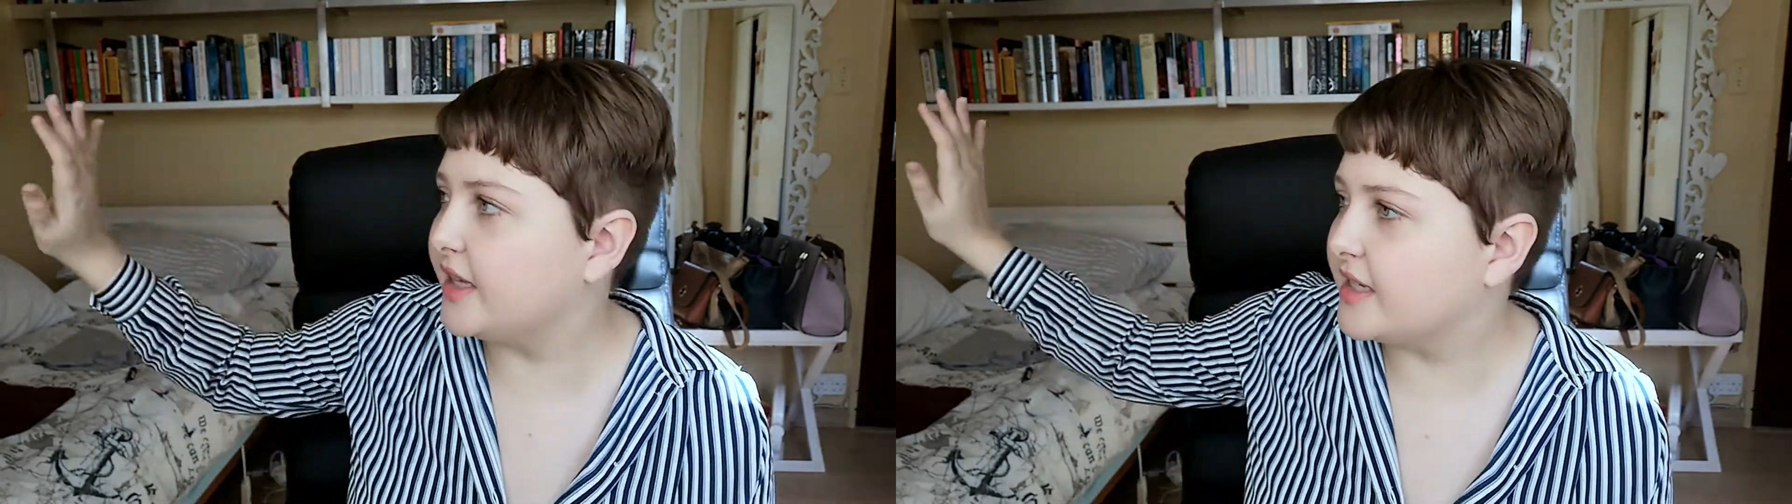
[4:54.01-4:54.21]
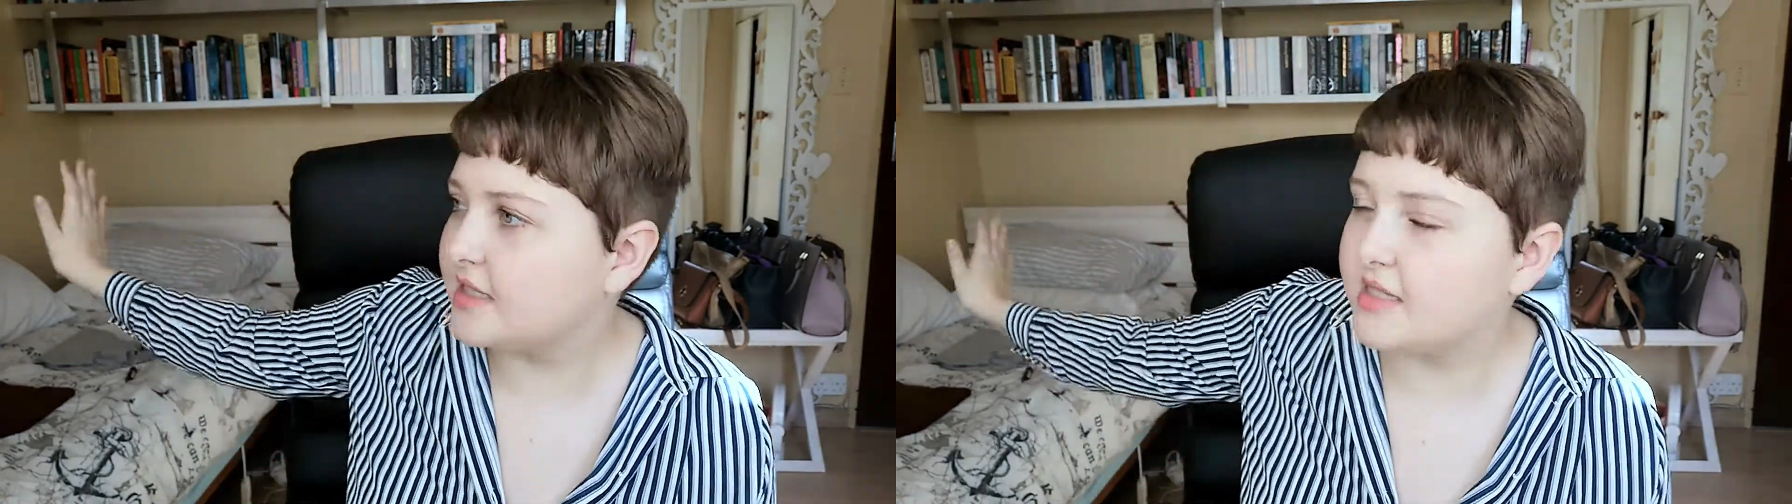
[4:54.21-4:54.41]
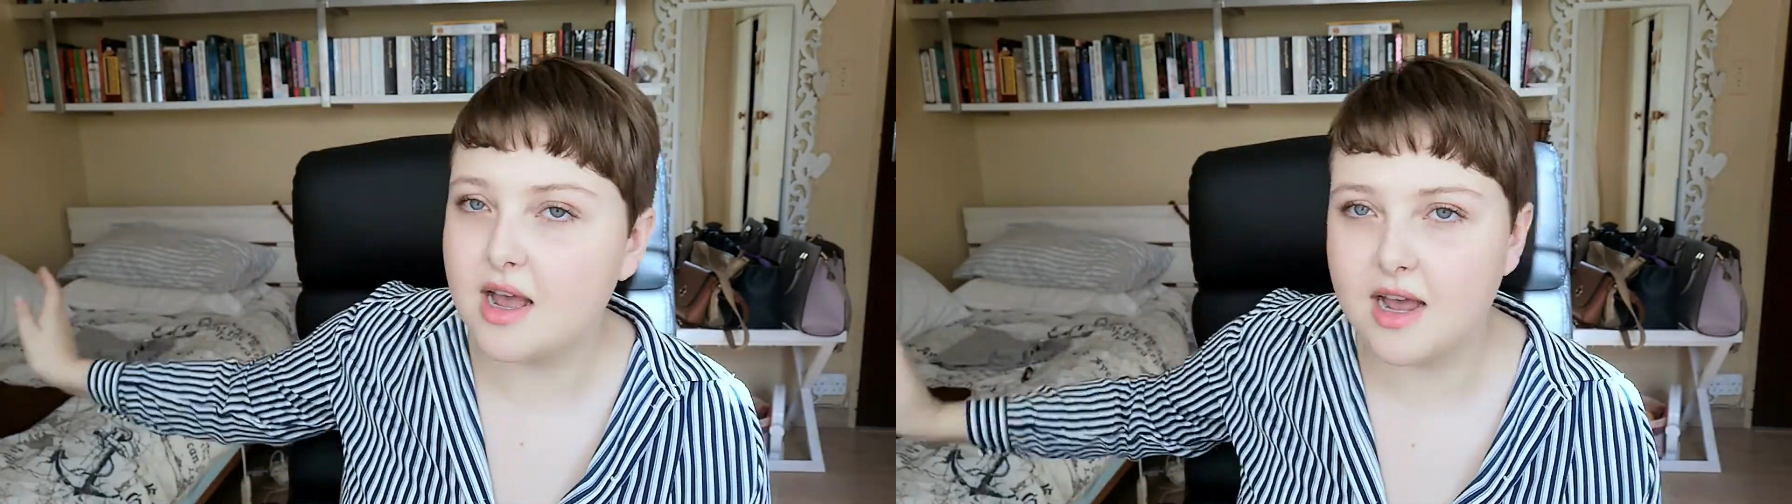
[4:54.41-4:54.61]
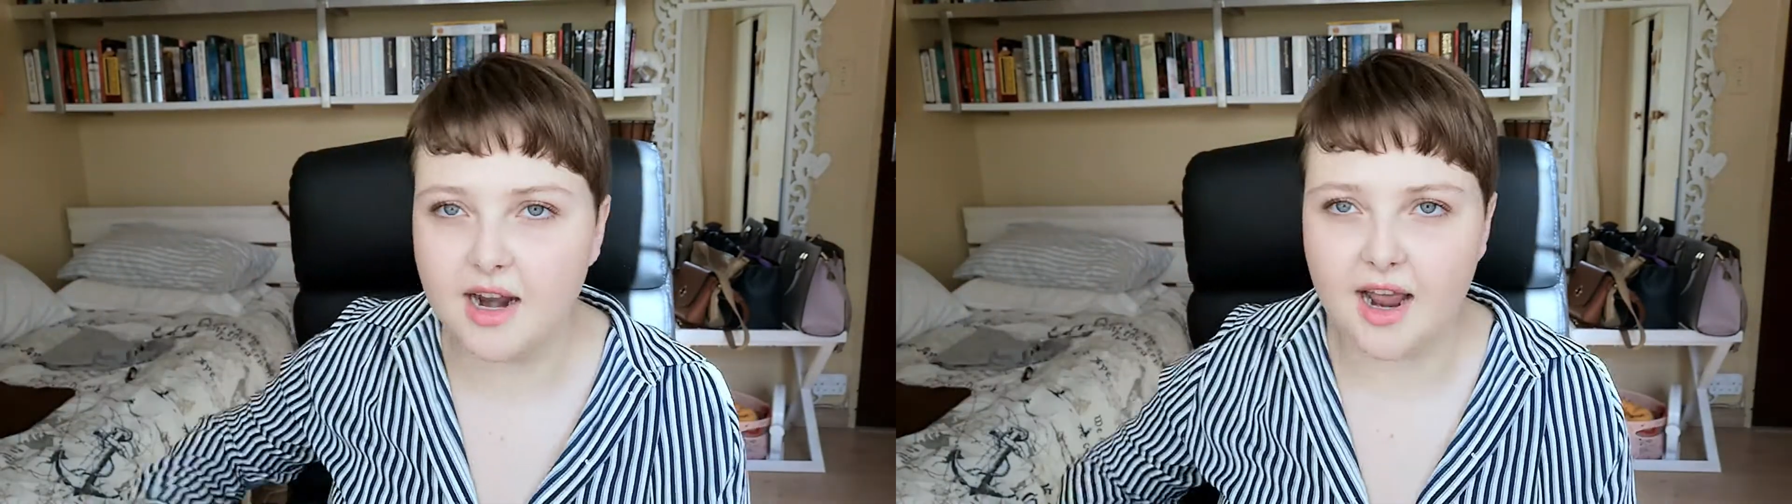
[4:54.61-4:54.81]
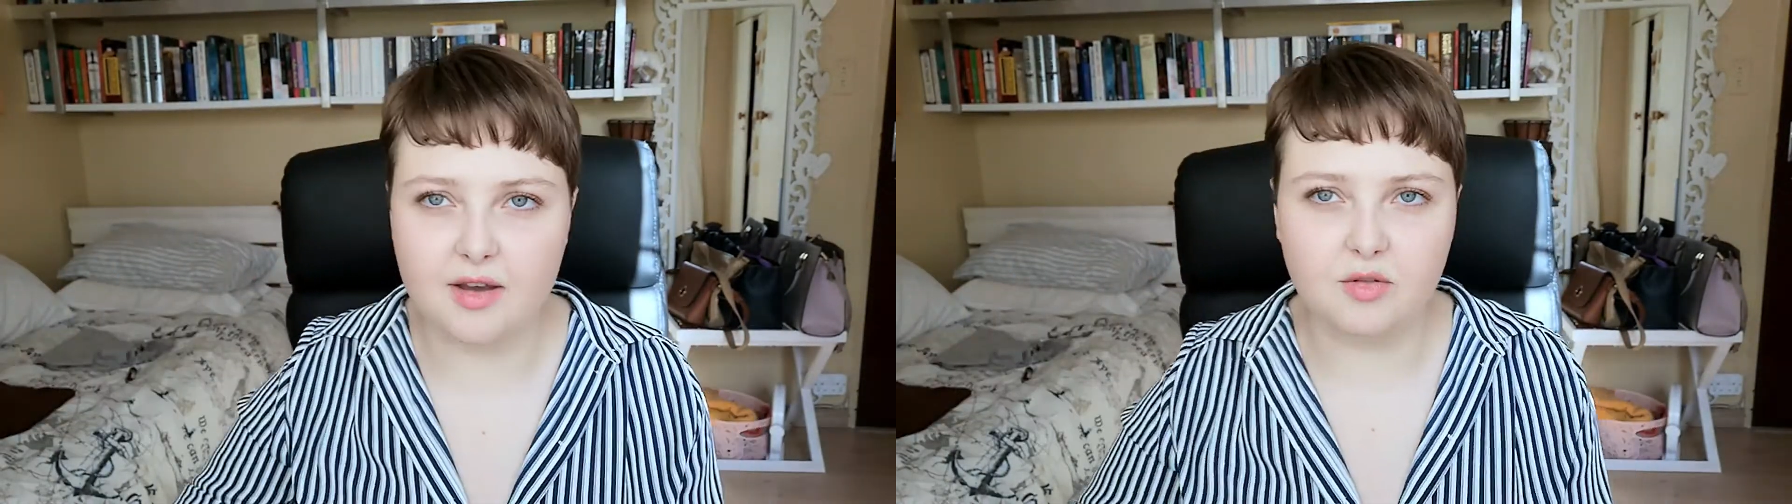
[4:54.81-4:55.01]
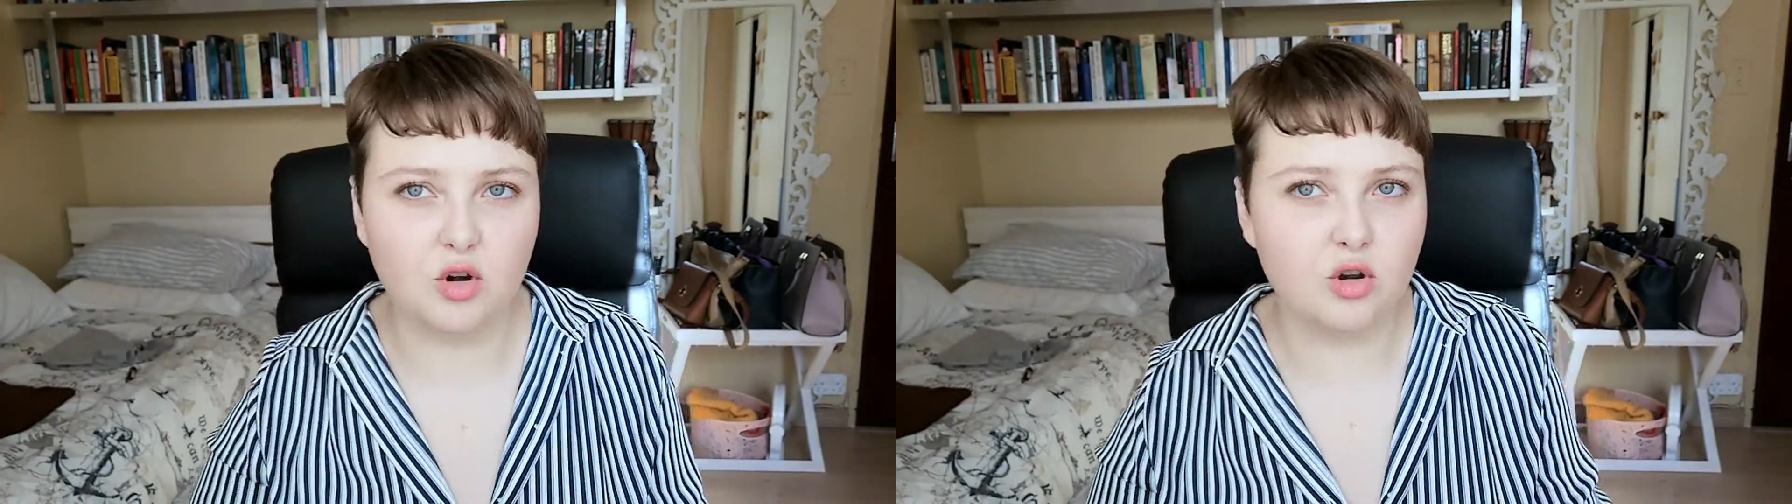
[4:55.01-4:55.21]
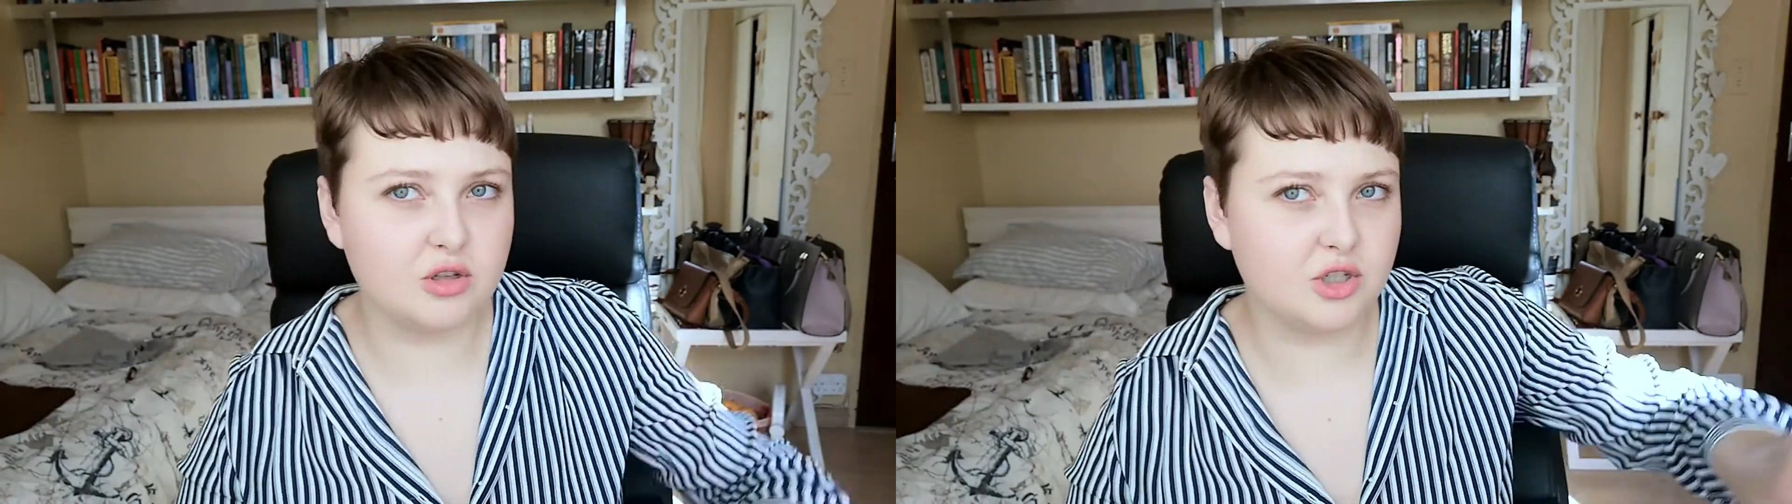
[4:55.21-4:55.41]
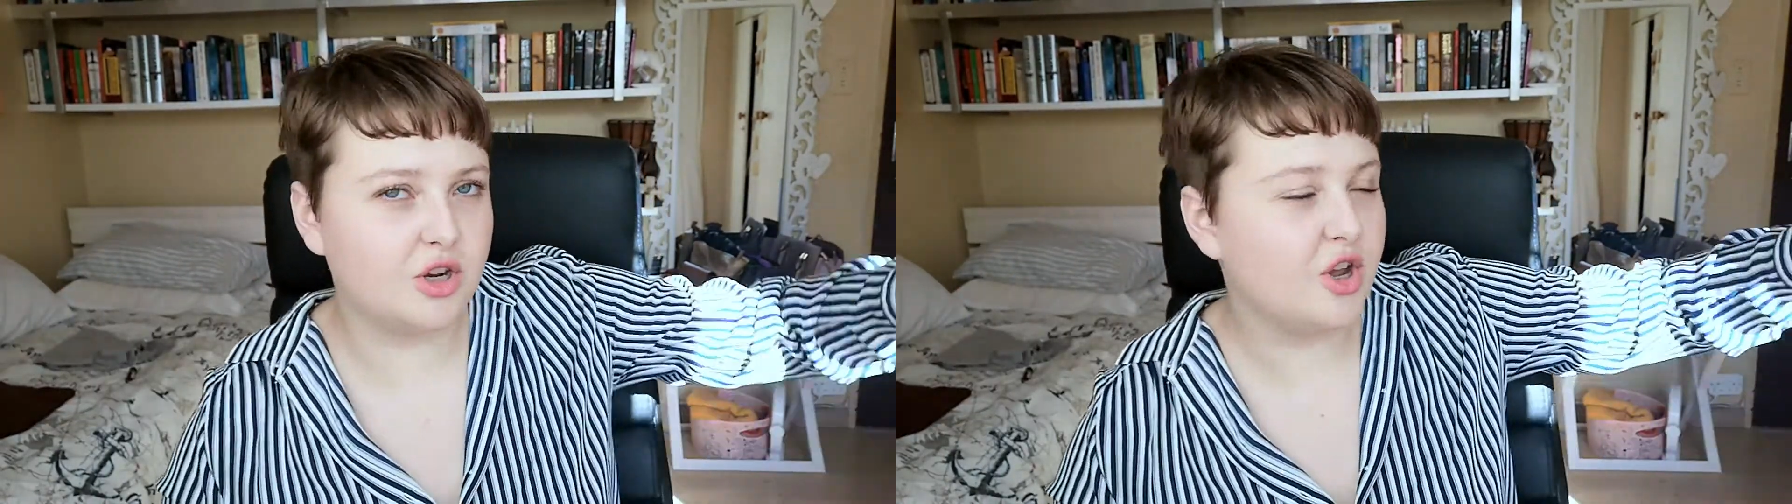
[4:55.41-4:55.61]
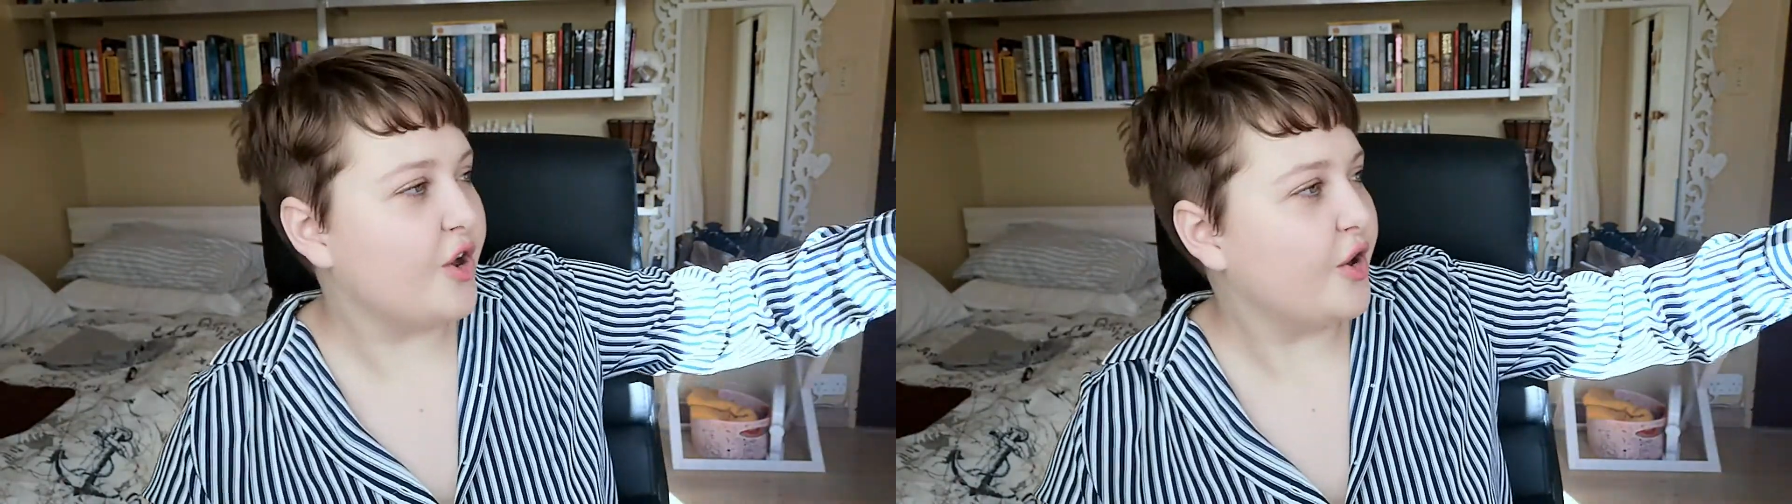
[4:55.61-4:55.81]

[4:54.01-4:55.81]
this side. I have a closet